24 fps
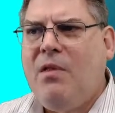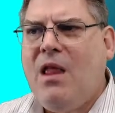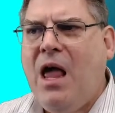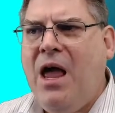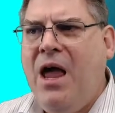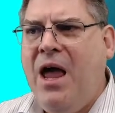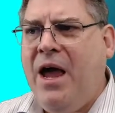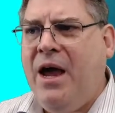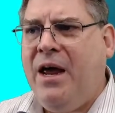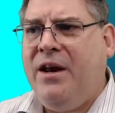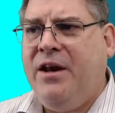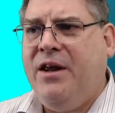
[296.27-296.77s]

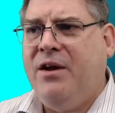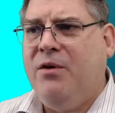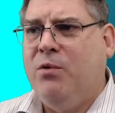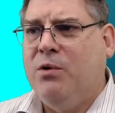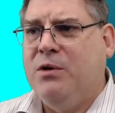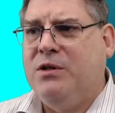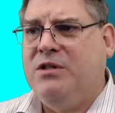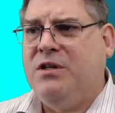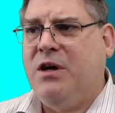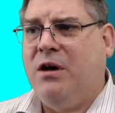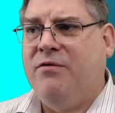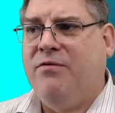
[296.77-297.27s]
and it
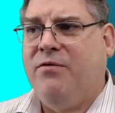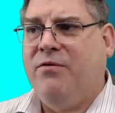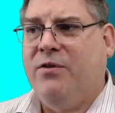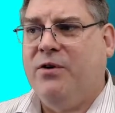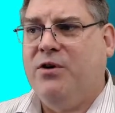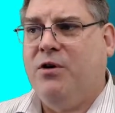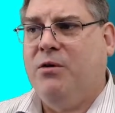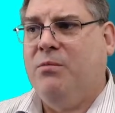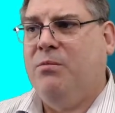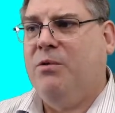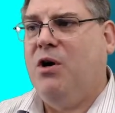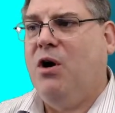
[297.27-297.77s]
was done for
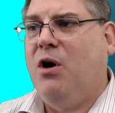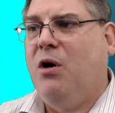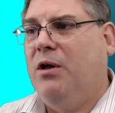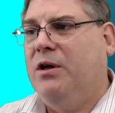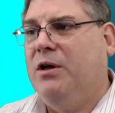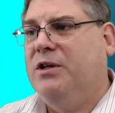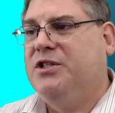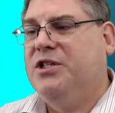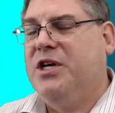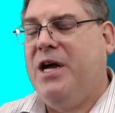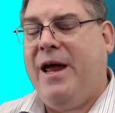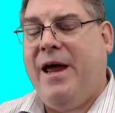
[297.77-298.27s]
Durham
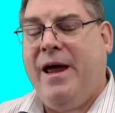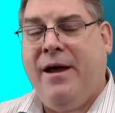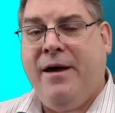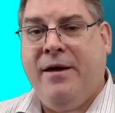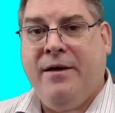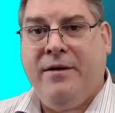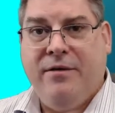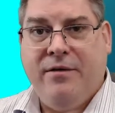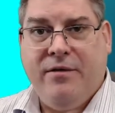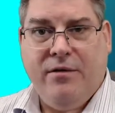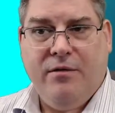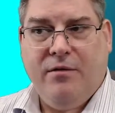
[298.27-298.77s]
College,
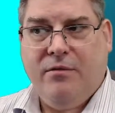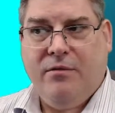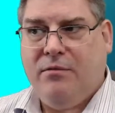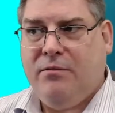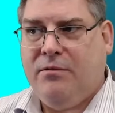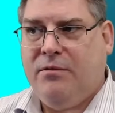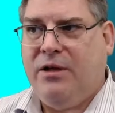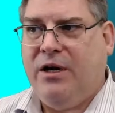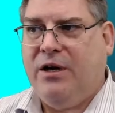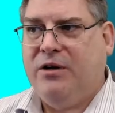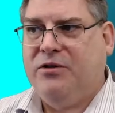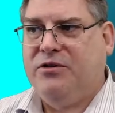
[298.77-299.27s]
and
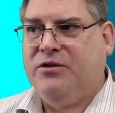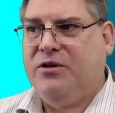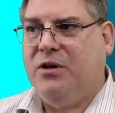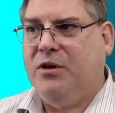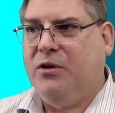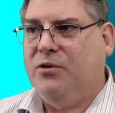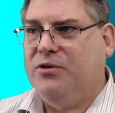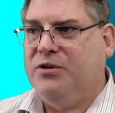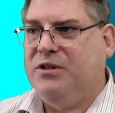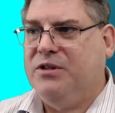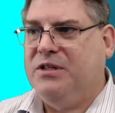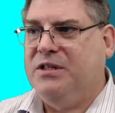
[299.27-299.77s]
there's the
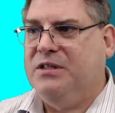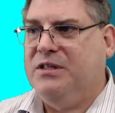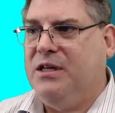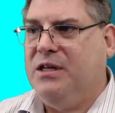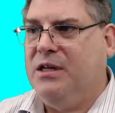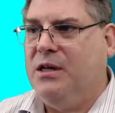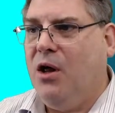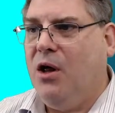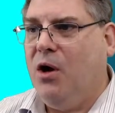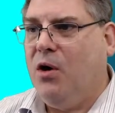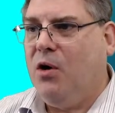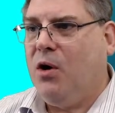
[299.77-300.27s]
little DC
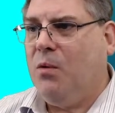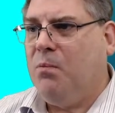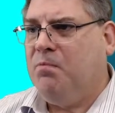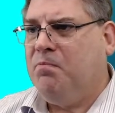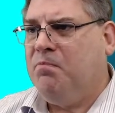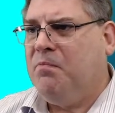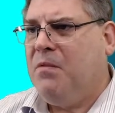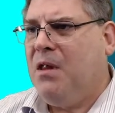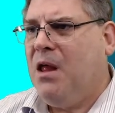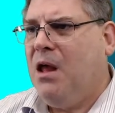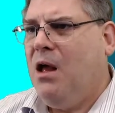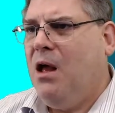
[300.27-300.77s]
logo.
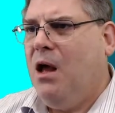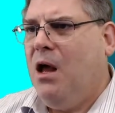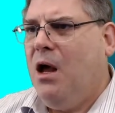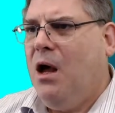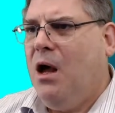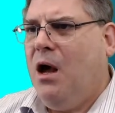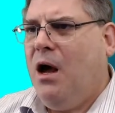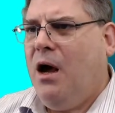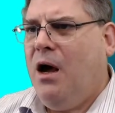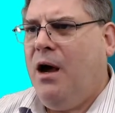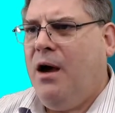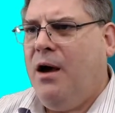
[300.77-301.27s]

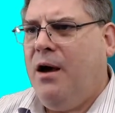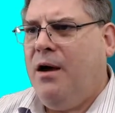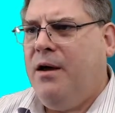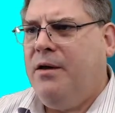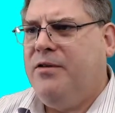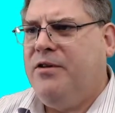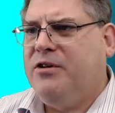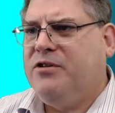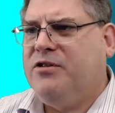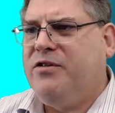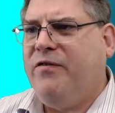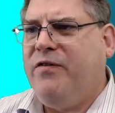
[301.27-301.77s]

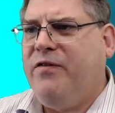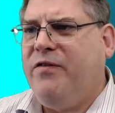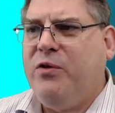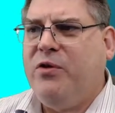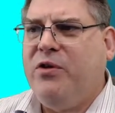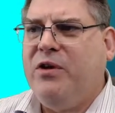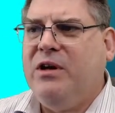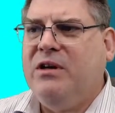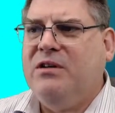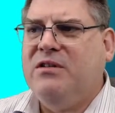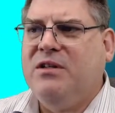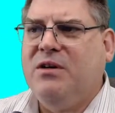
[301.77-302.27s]
There's a few
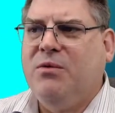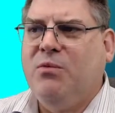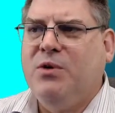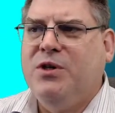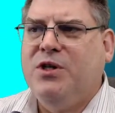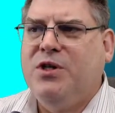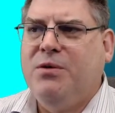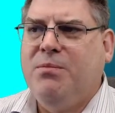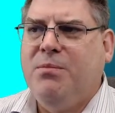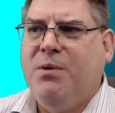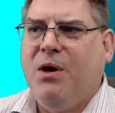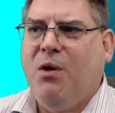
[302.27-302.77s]
things that we
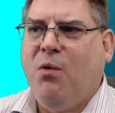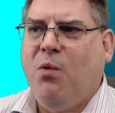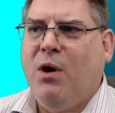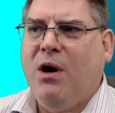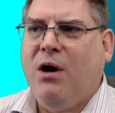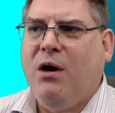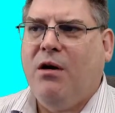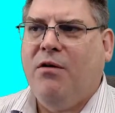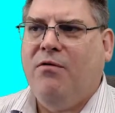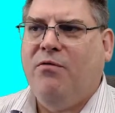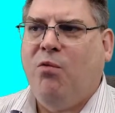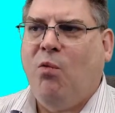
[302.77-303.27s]
should be
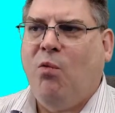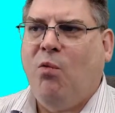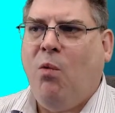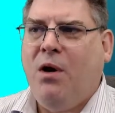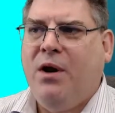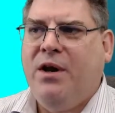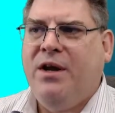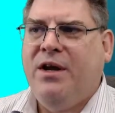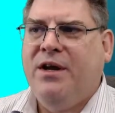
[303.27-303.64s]
aware of. One